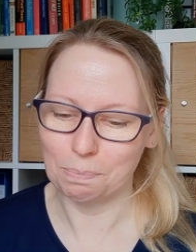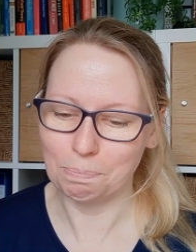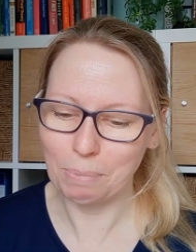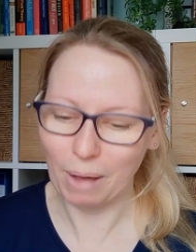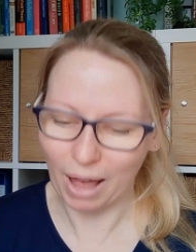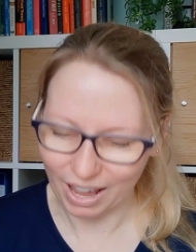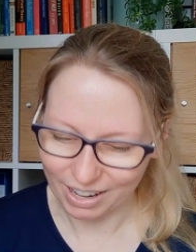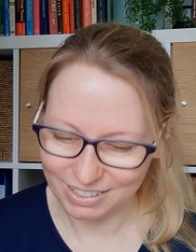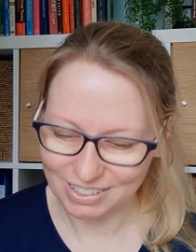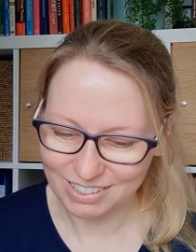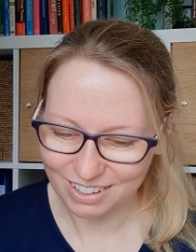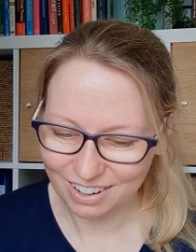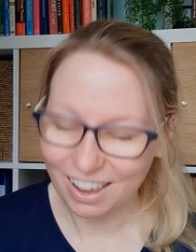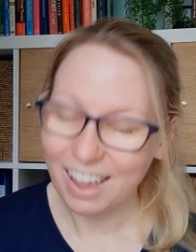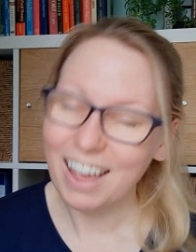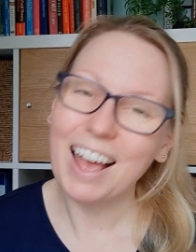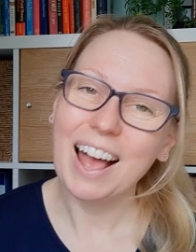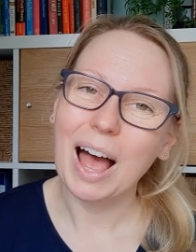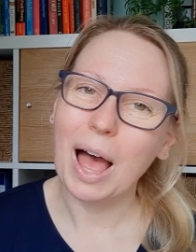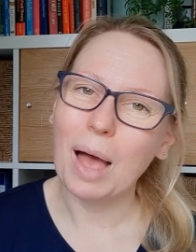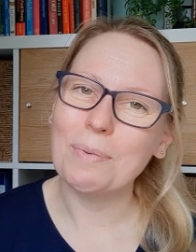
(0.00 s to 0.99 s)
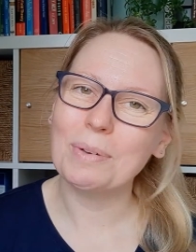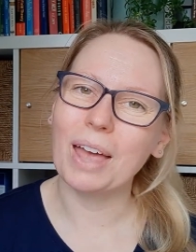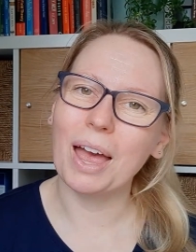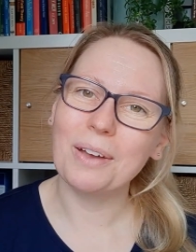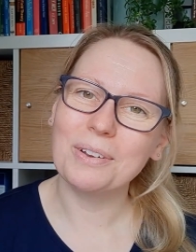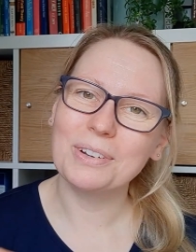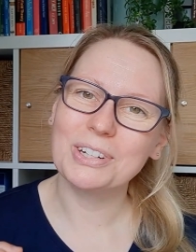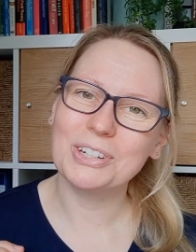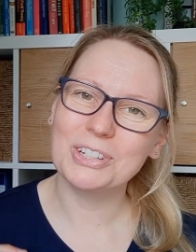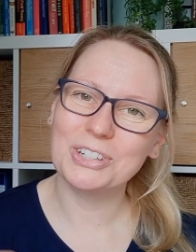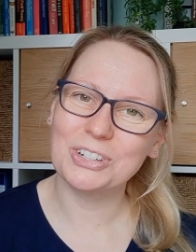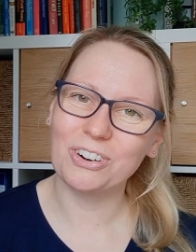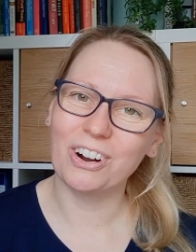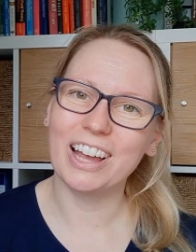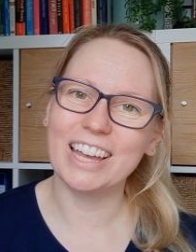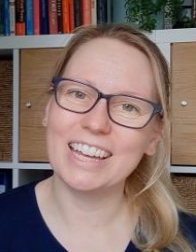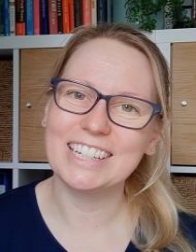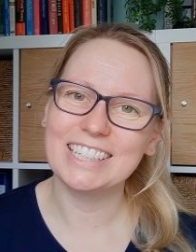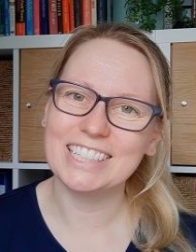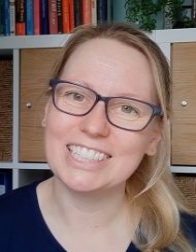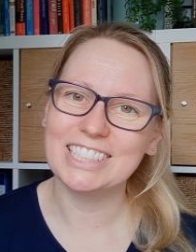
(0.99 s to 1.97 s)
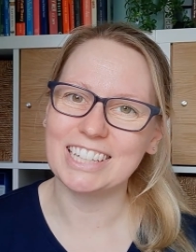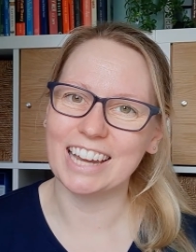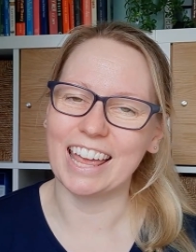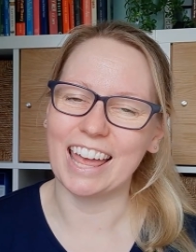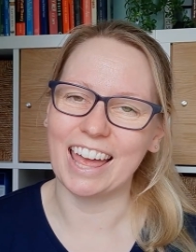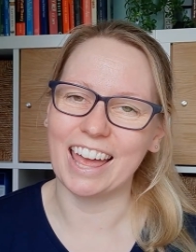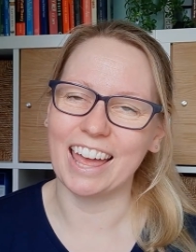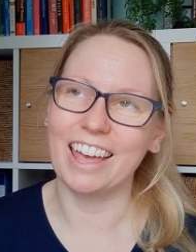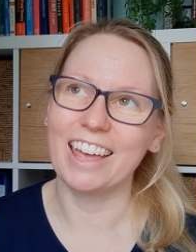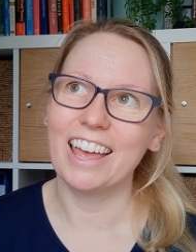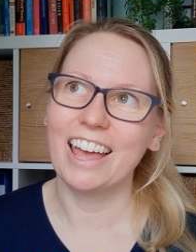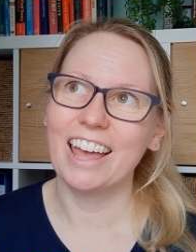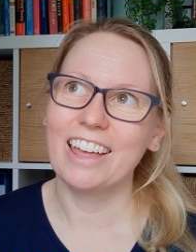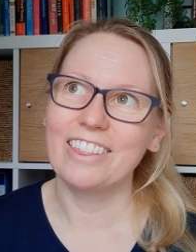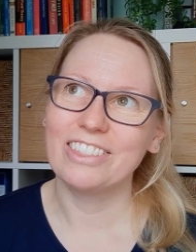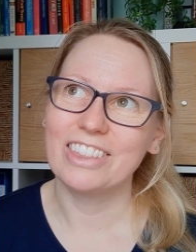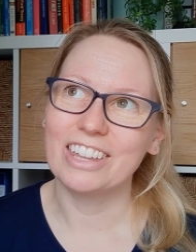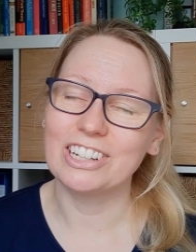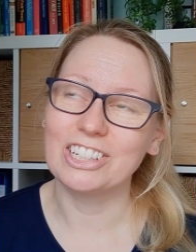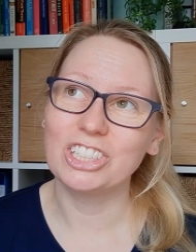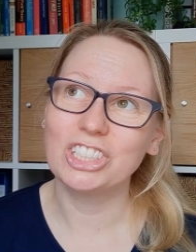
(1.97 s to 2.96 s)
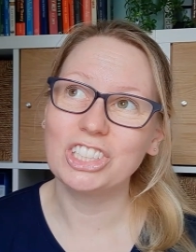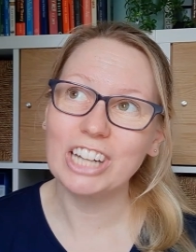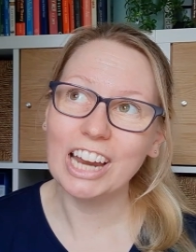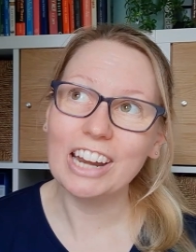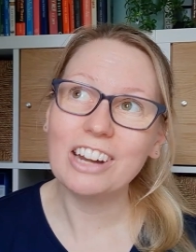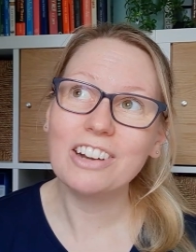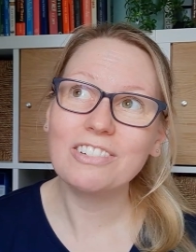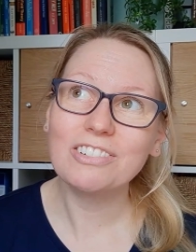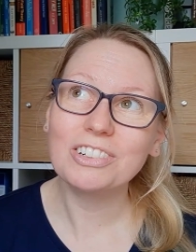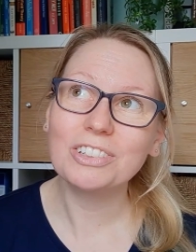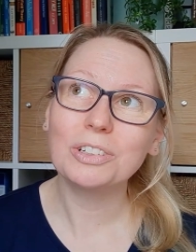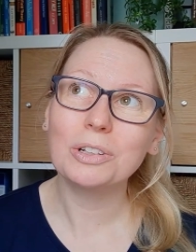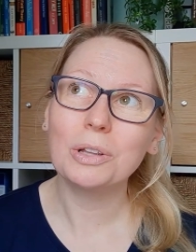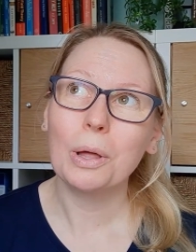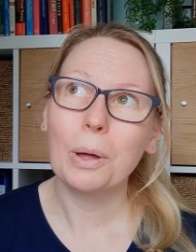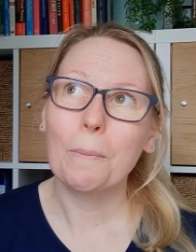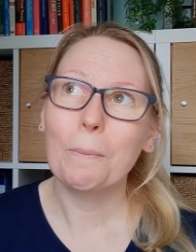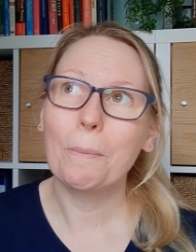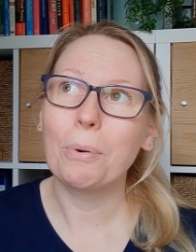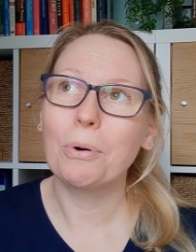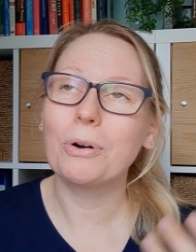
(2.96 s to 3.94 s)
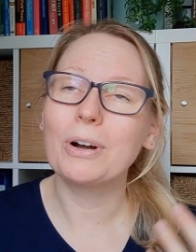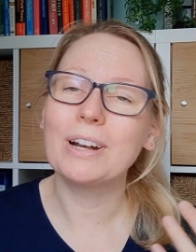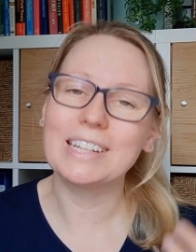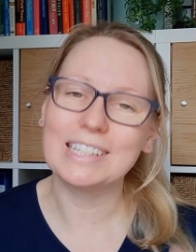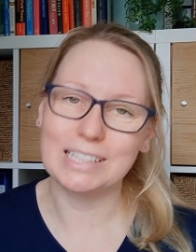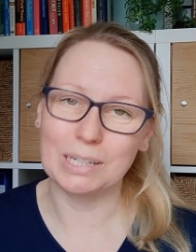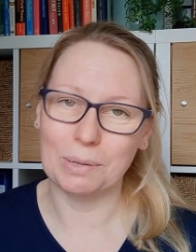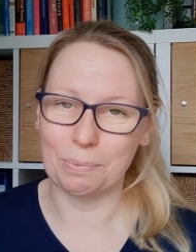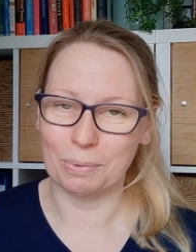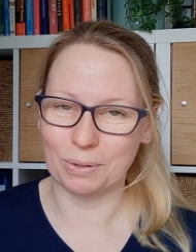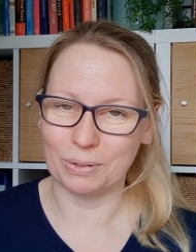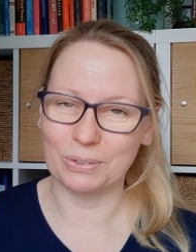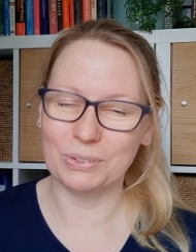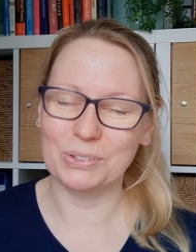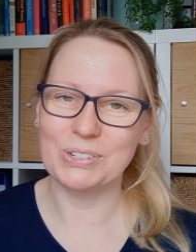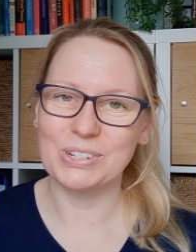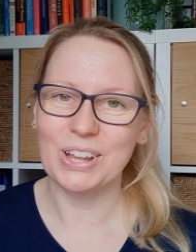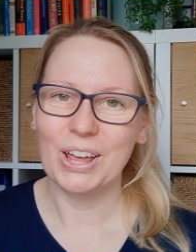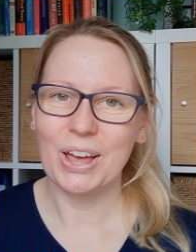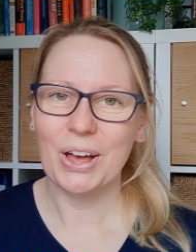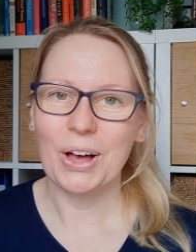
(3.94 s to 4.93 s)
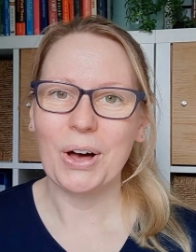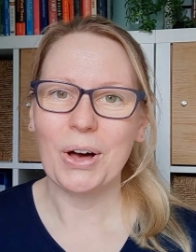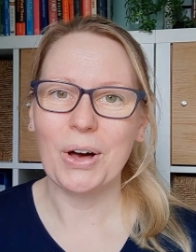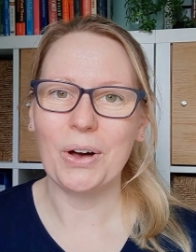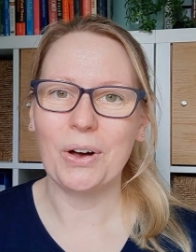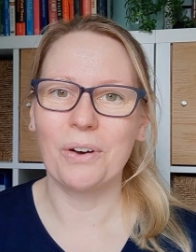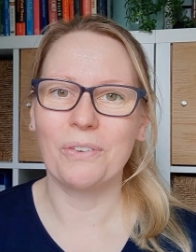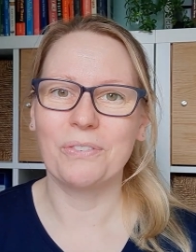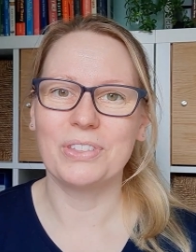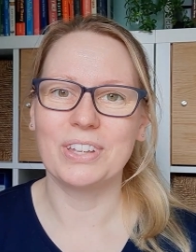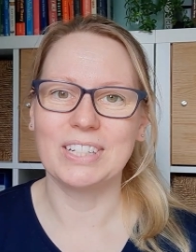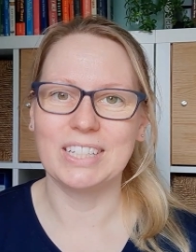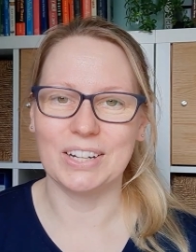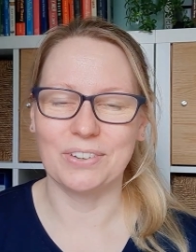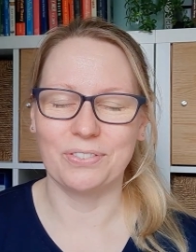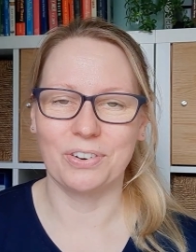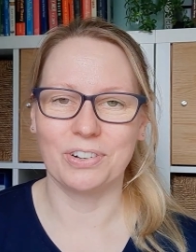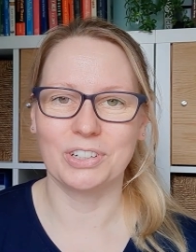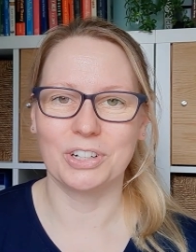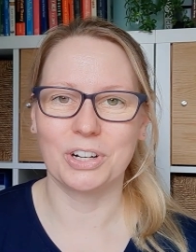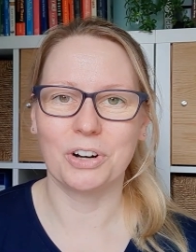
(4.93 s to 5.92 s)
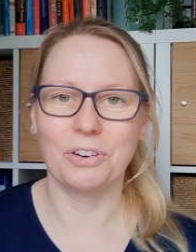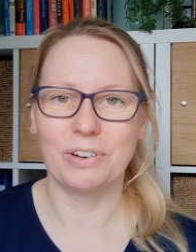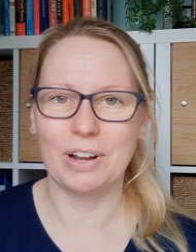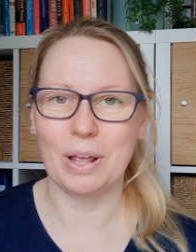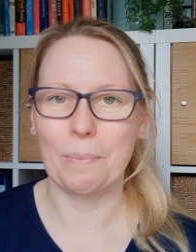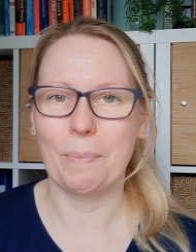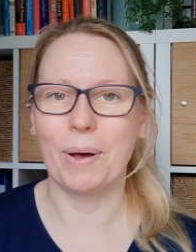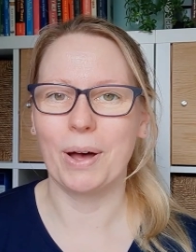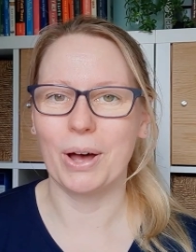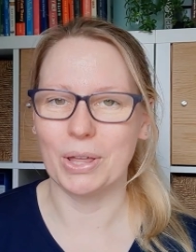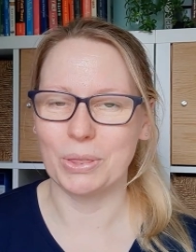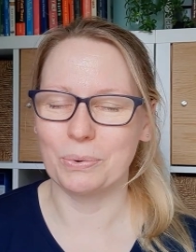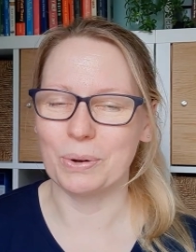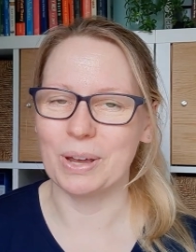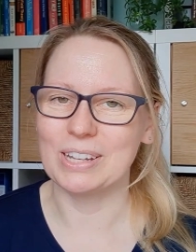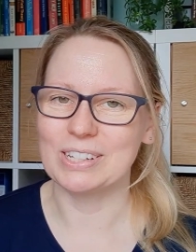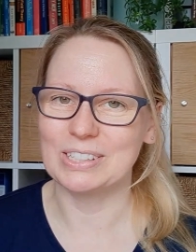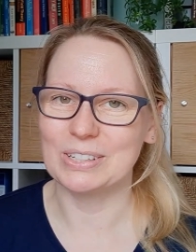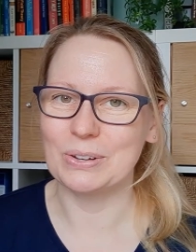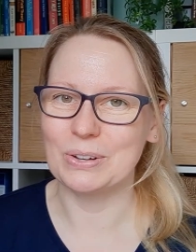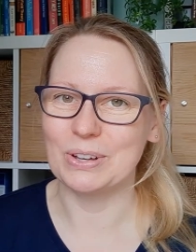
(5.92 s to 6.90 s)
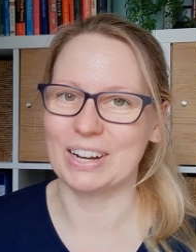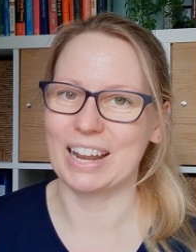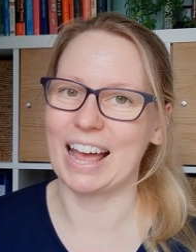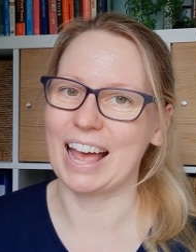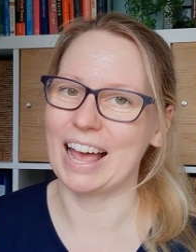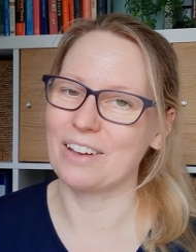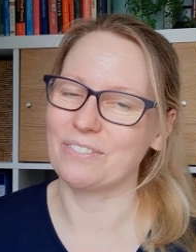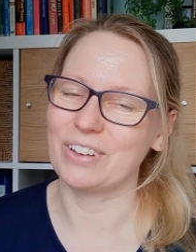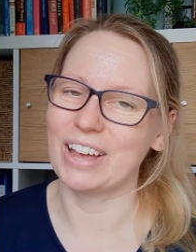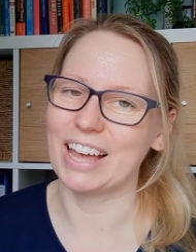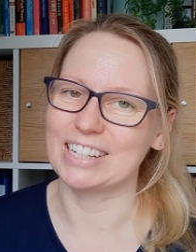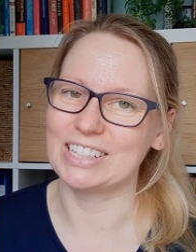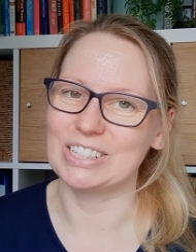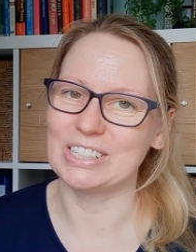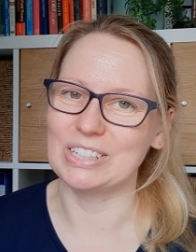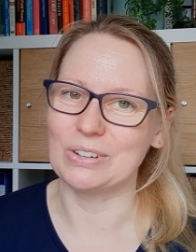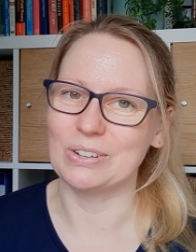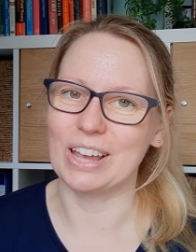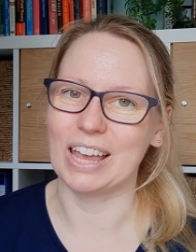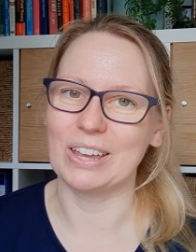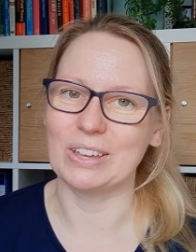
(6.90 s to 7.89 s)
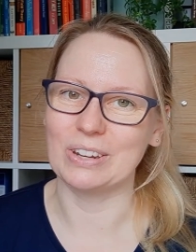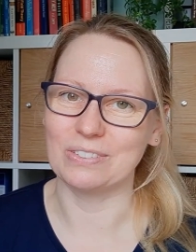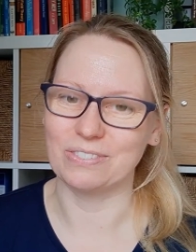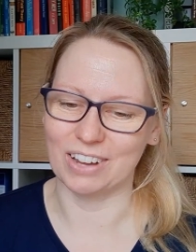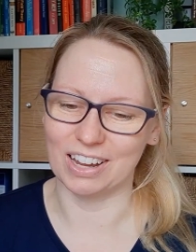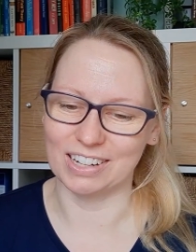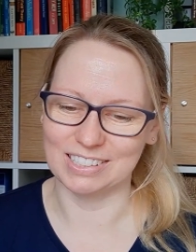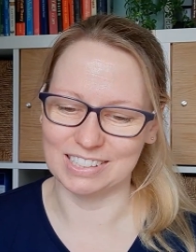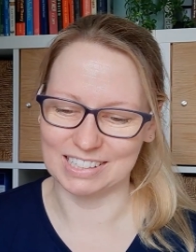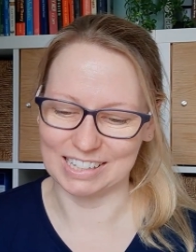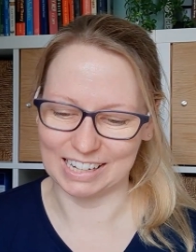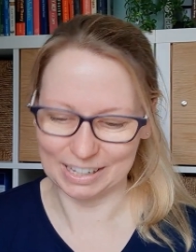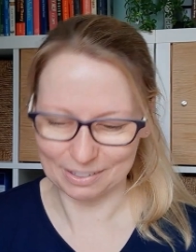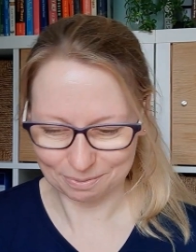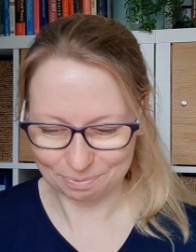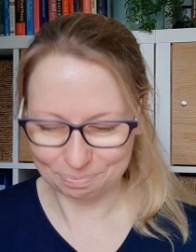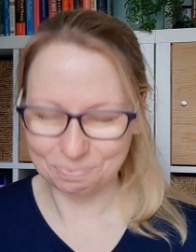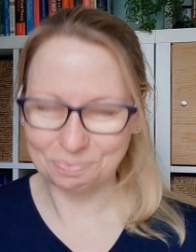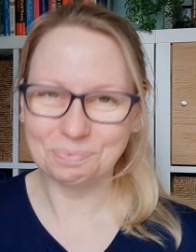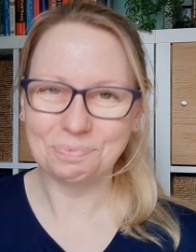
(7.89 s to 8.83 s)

But I'm going to try to share the general principles of the different career pathways you can have at a UK university.